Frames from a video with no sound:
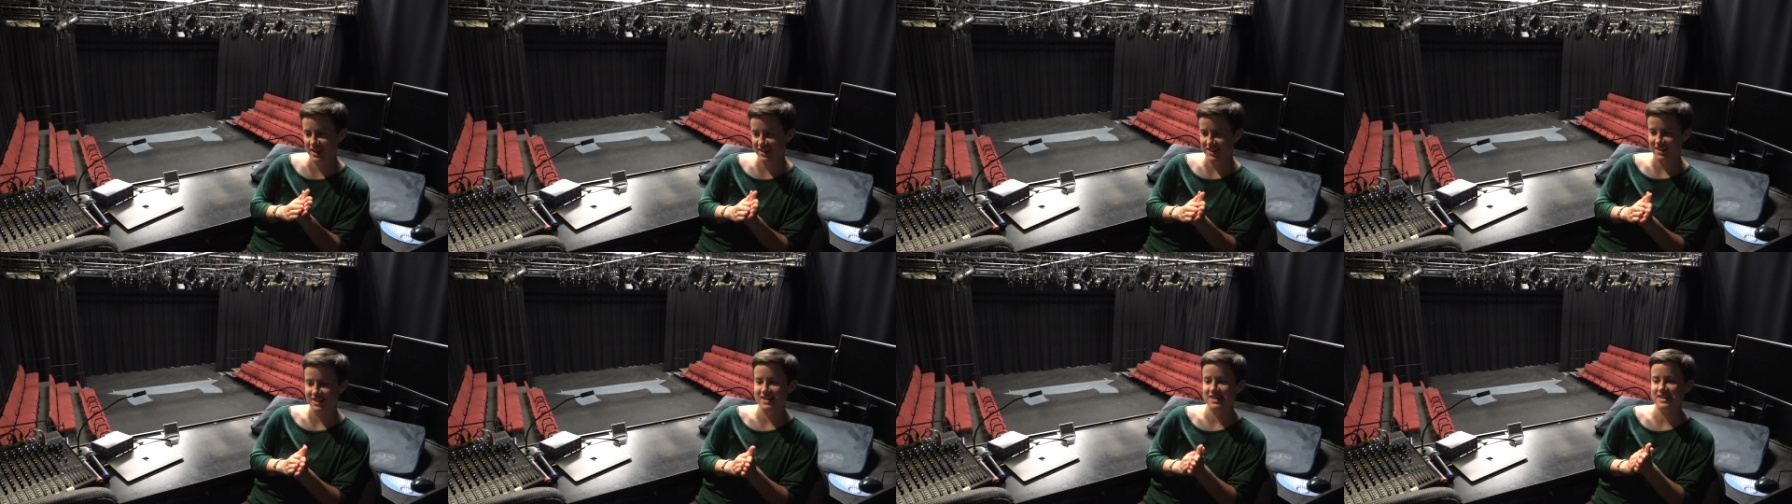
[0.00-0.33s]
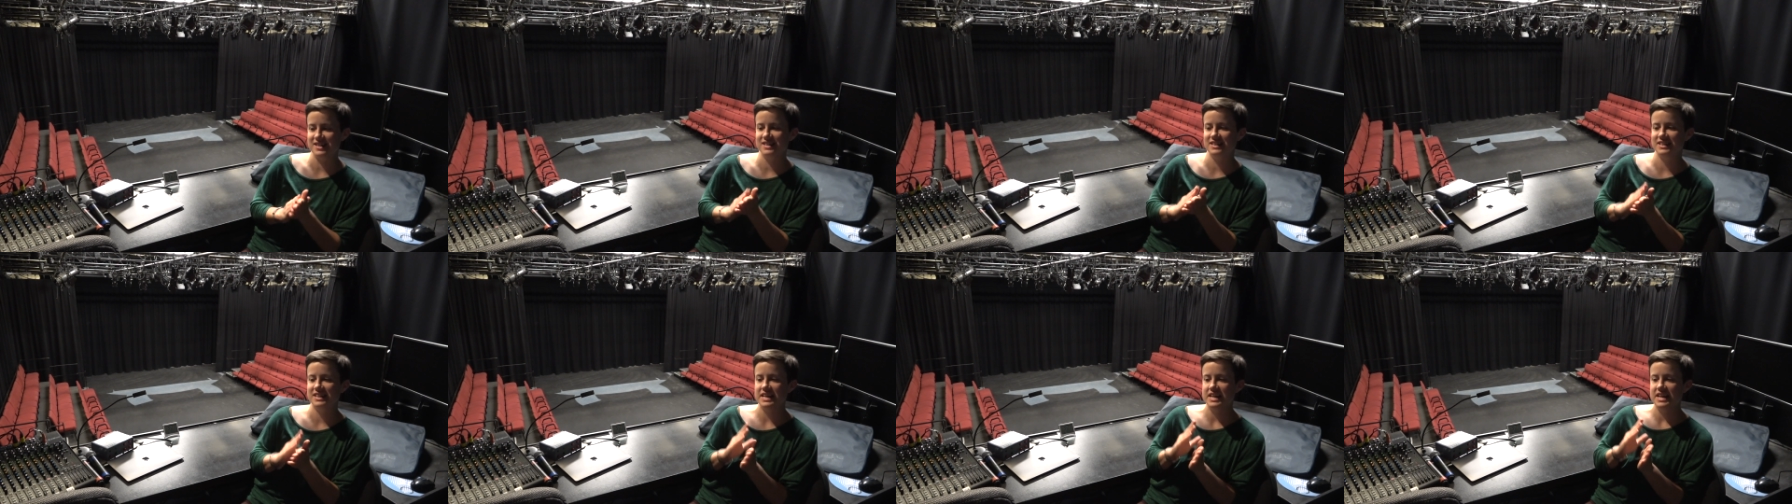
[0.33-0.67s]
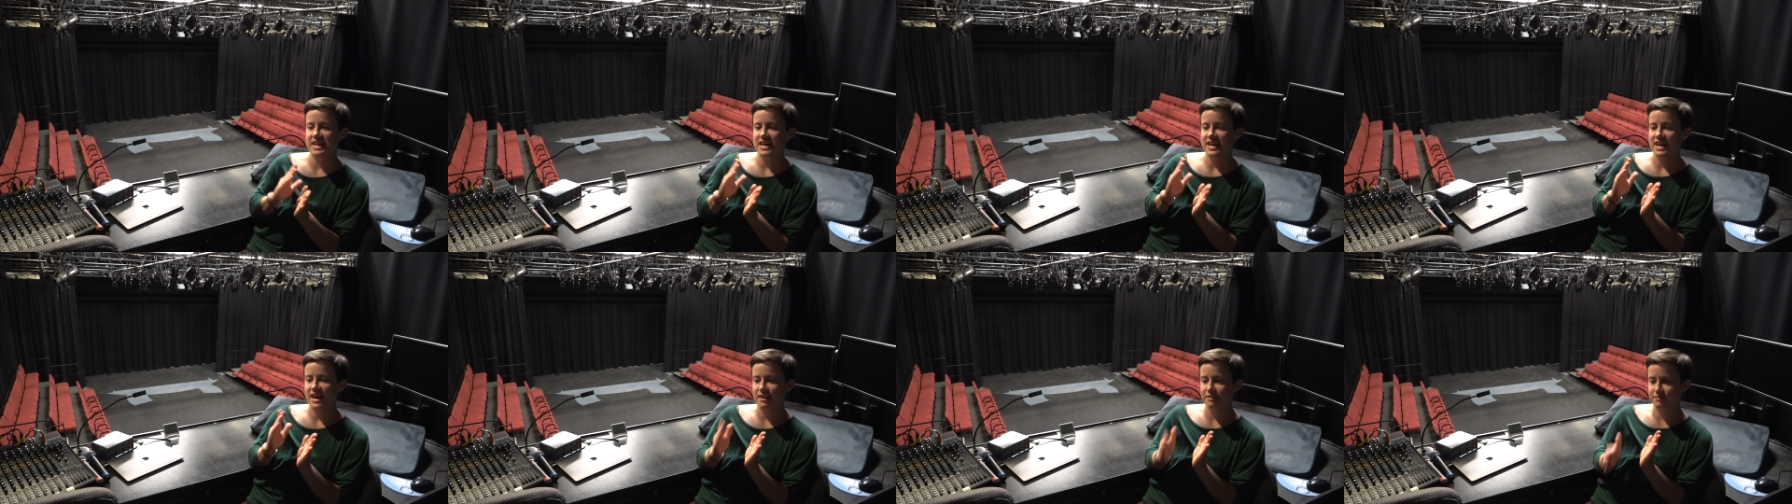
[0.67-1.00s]
call,
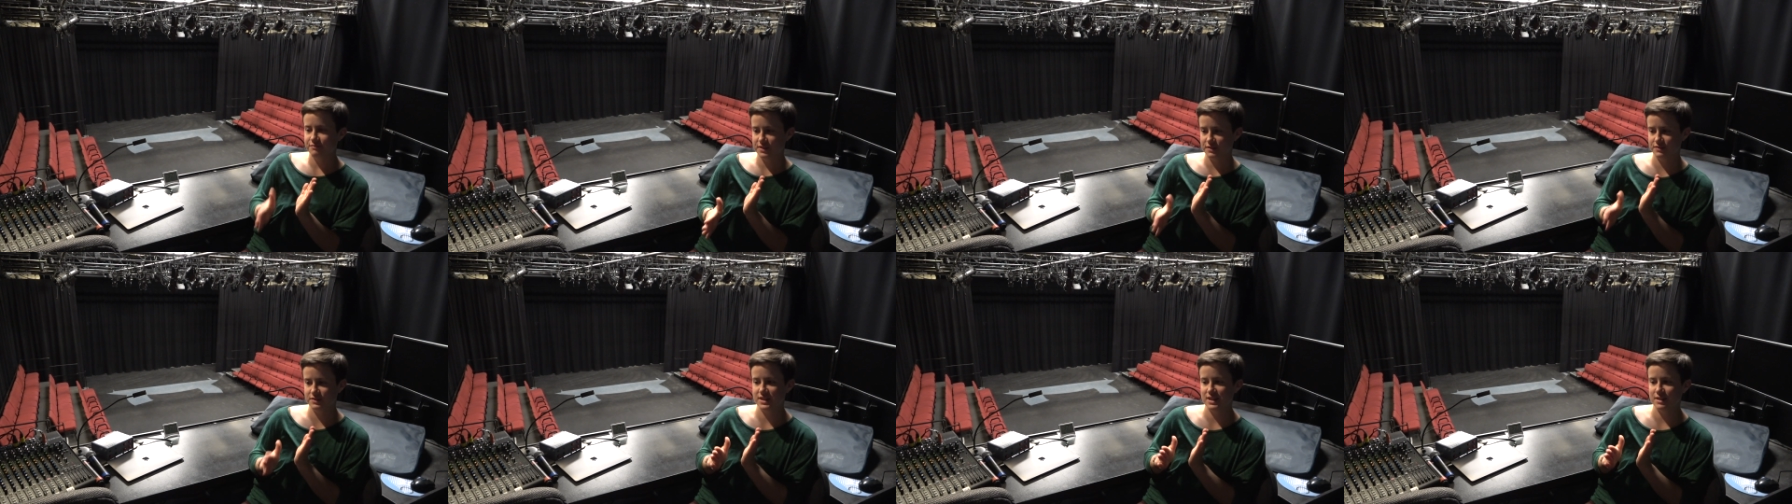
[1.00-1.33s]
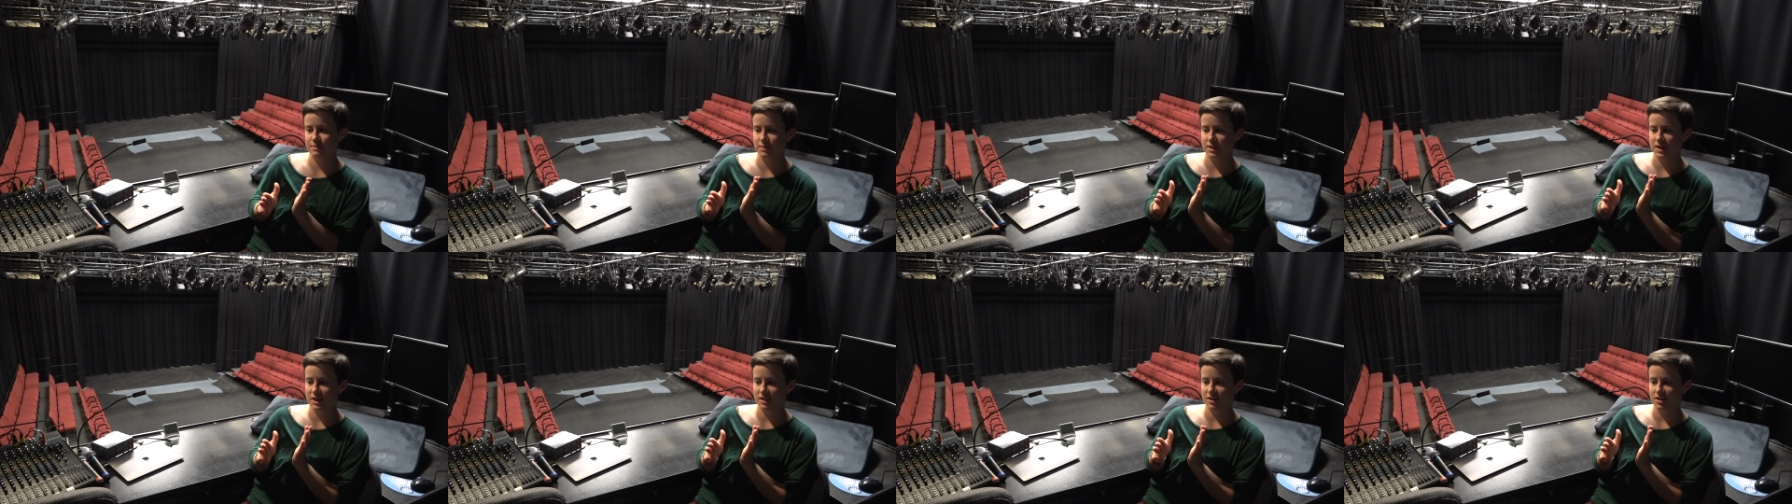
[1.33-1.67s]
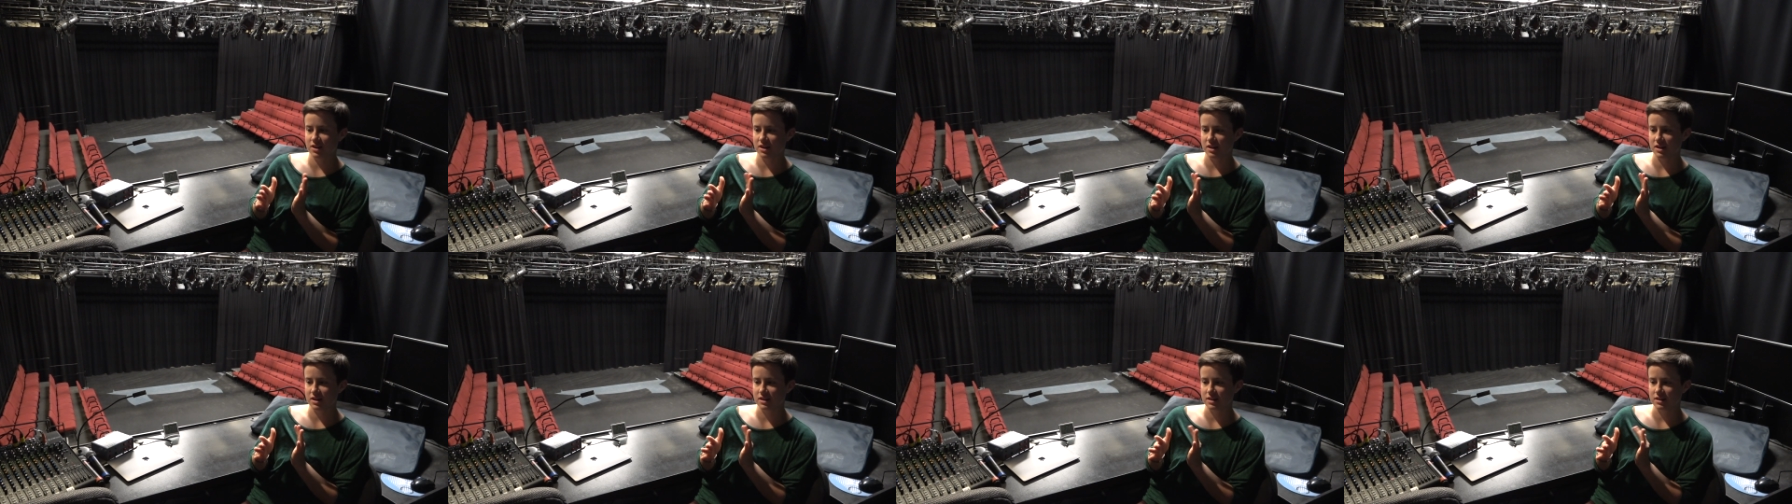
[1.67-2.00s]
a 15-minute
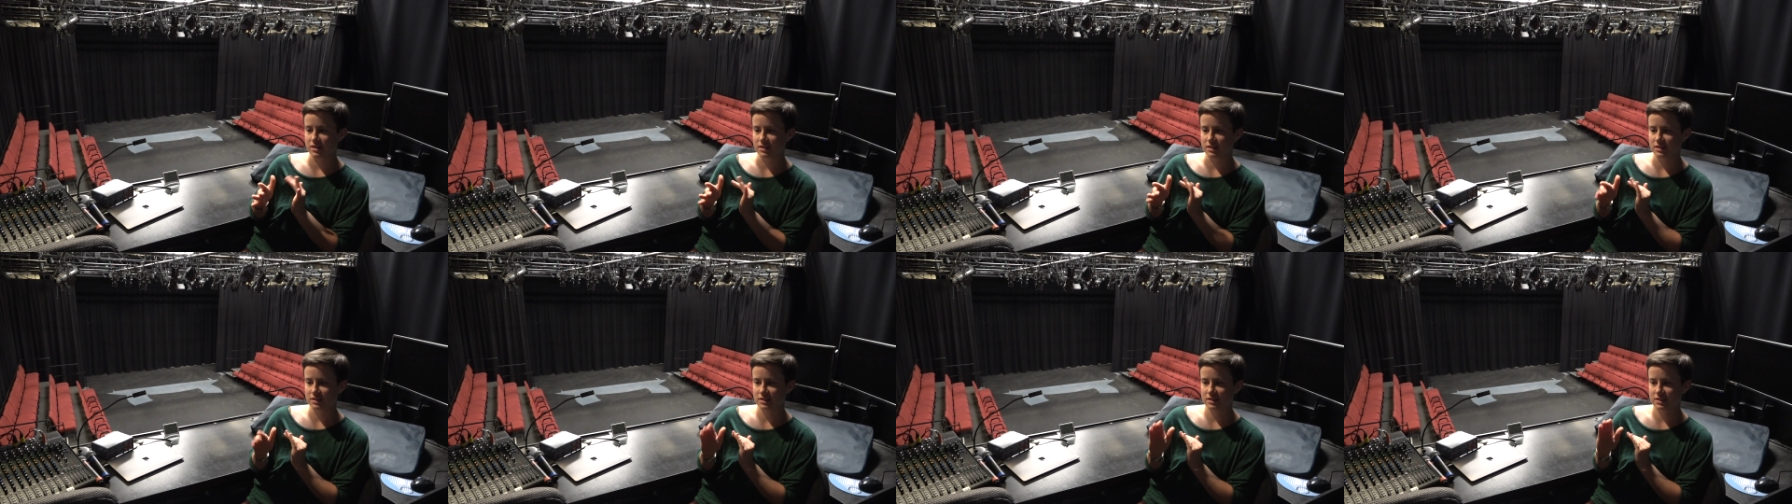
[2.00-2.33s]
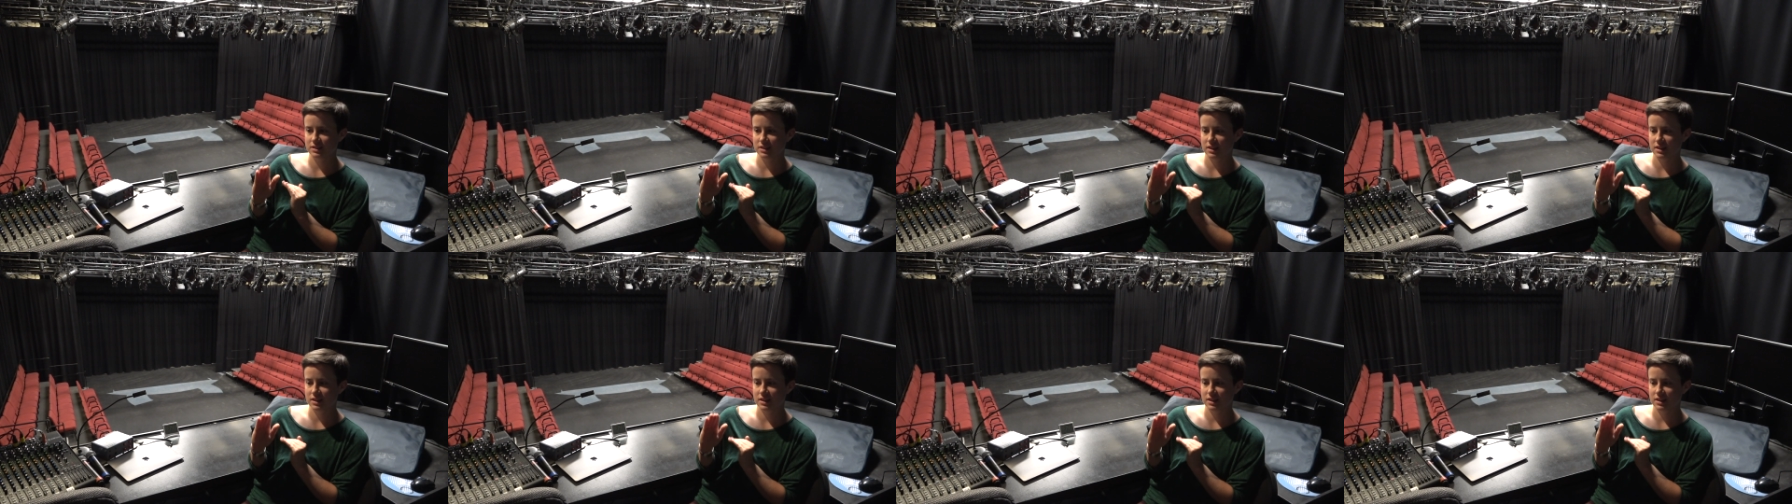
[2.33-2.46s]
call,